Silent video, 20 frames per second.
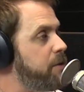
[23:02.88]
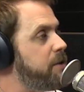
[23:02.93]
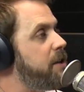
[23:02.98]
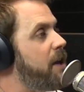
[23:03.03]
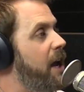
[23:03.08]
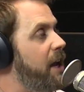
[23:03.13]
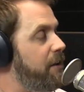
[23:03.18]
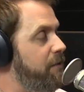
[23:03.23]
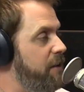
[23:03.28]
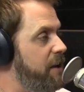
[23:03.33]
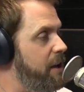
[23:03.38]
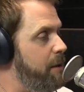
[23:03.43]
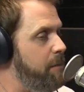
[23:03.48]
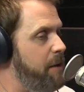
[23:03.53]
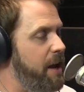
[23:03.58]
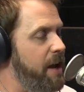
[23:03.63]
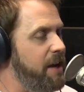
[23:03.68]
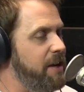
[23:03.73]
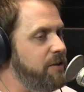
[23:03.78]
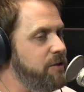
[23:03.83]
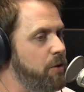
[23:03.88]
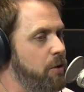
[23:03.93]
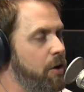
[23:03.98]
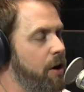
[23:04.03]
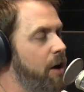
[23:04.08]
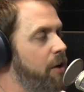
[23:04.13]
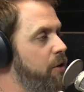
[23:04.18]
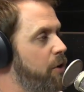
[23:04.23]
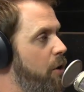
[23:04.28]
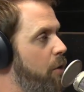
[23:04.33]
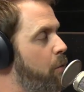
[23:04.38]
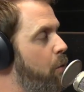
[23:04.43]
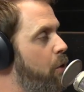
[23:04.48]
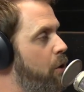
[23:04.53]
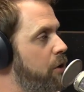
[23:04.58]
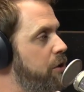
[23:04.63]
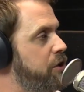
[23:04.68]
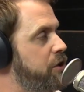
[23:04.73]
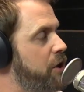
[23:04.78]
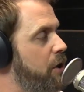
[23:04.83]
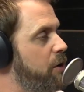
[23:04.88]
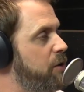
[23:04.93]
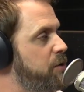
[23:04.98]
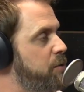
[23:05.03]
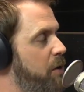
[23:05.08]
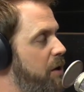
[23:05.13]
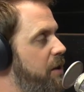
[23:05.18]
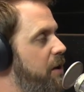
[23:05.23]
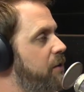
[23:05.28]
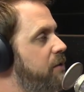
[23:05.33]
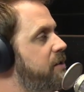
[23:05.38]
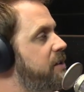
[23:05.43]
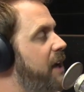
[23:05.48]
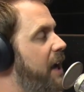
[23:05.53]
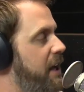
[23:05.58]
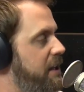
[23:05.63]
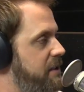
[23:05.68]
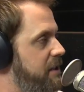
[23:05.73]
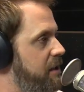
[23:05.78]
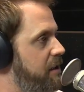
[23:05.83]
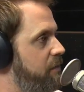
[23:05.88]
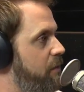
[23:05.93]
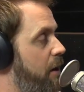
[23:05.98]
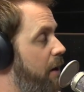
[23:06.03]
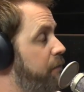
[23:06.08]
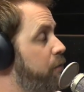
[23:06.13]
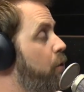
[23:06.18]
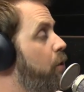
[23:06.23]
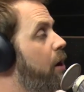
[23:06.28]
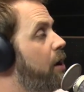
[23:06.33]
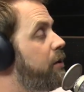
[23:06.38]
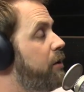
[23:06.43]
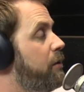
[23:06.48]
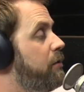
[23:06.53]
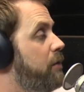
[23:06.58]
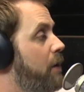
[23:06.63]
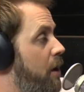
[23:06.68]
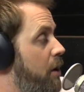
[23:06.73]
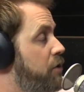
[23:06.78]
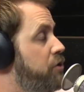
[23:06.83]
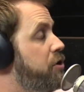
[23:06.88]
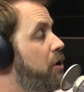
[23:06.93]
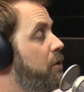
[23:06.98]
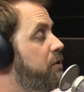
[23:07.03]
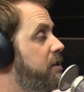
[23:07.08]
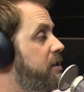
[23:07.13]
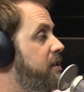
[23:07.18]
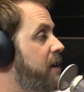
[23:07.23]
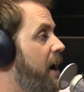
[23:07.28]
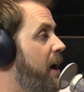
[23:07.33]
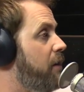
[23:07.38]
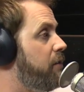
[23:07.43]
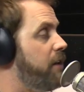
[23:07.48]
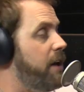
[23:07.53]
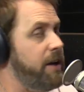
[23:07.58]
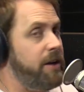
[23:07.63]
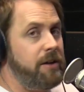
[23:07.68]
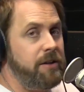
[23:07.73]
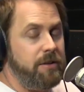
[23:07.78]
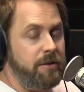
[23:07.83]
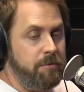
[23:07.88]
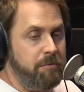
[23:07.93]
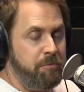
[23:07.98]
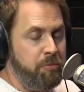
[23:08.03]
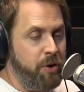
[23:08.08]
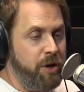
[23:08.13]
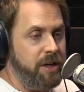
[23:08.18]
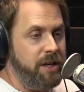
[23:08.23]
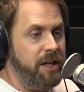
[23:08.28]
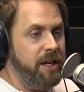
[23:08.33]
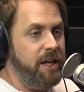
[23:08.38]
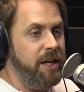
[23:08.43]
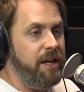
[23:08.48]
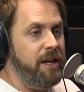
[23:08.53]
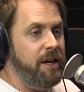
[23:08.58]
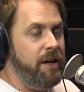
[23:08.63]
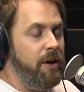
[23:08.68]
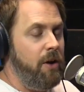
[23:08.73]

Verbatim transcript: like VMAs or other award shows where there's dancing involved, or other shows in town like Britney